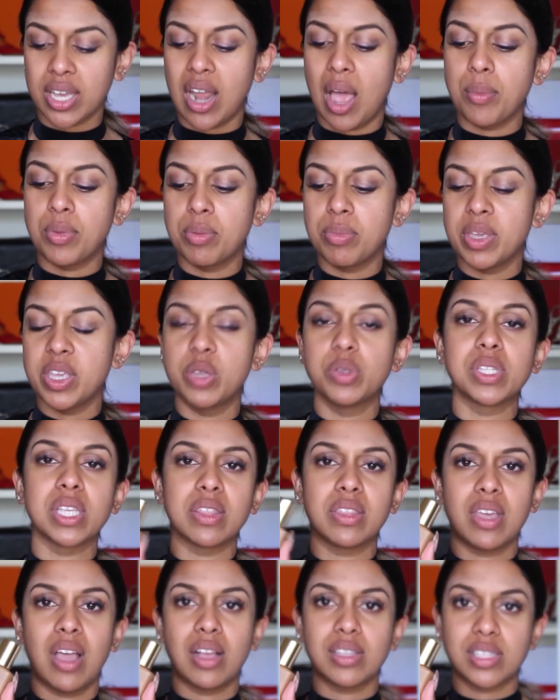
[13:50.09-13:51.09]
and I'm going to be
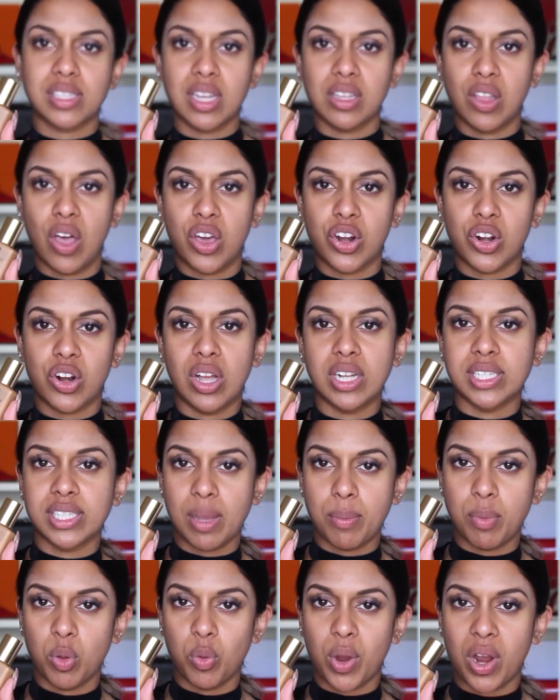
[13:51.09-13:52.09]
using the Estee Lauder
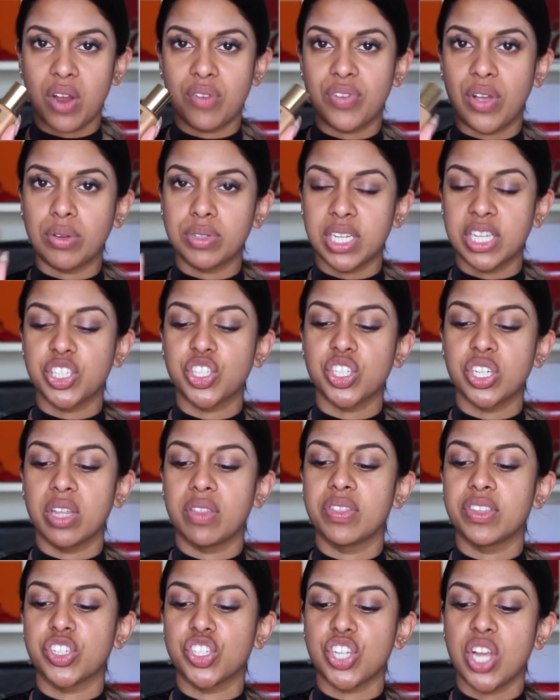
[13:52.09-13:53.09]
Double Wear Foundation
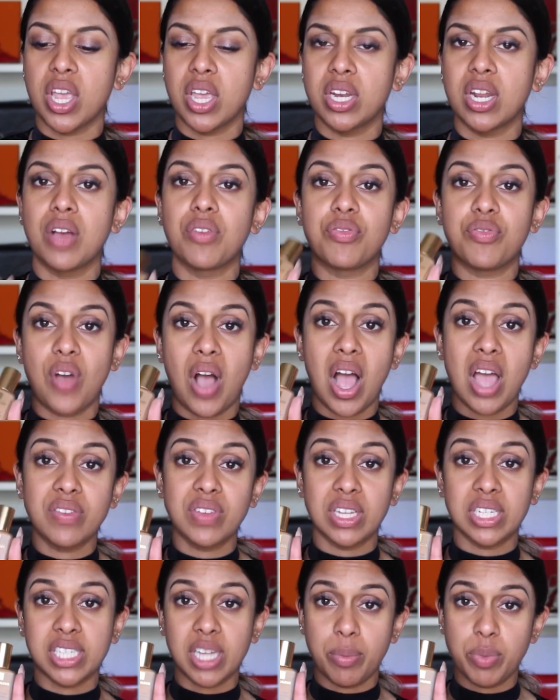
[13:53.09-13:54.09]
in the shade
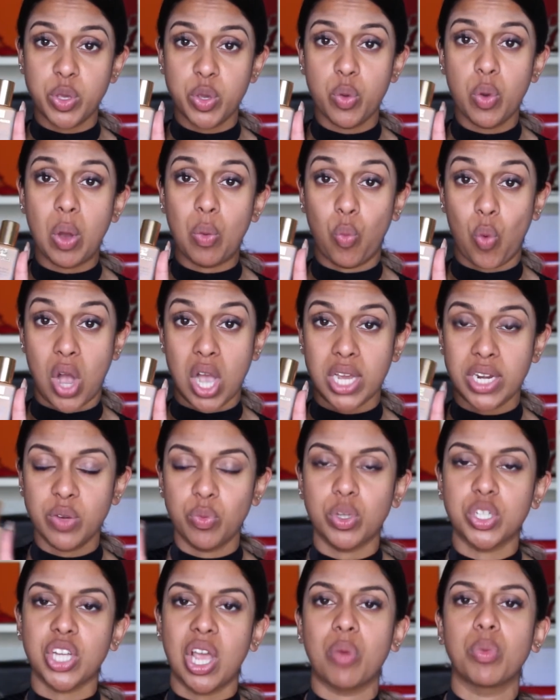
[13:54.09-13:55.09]
5W1,
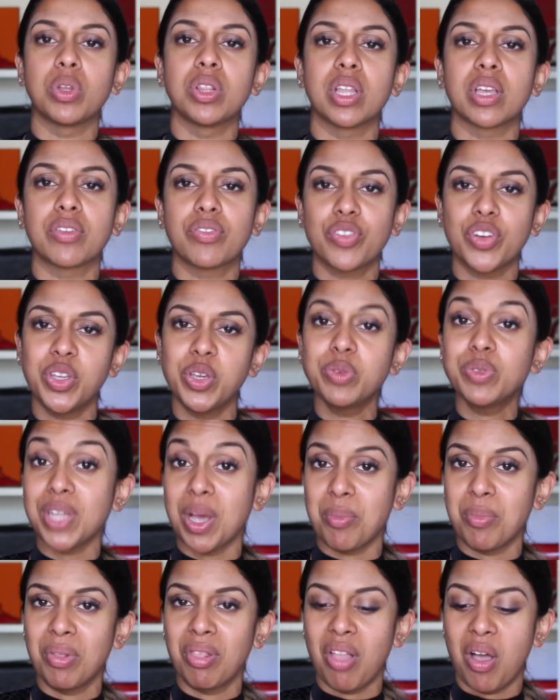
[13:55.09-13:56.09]
which I will link for you
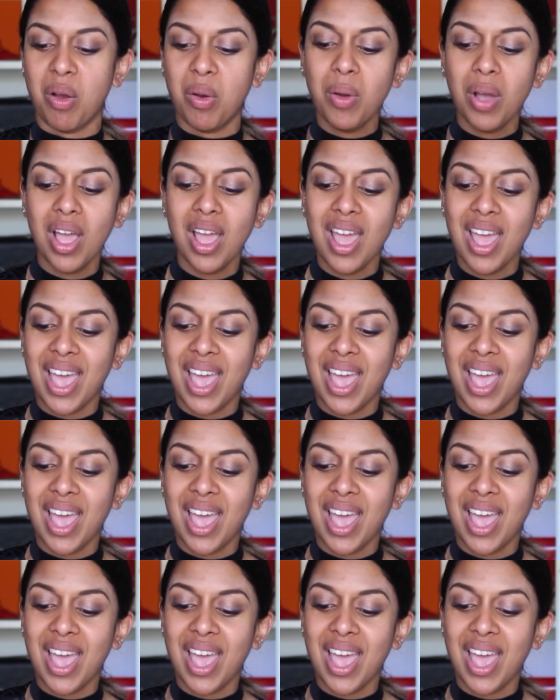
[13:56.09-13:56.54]
down below.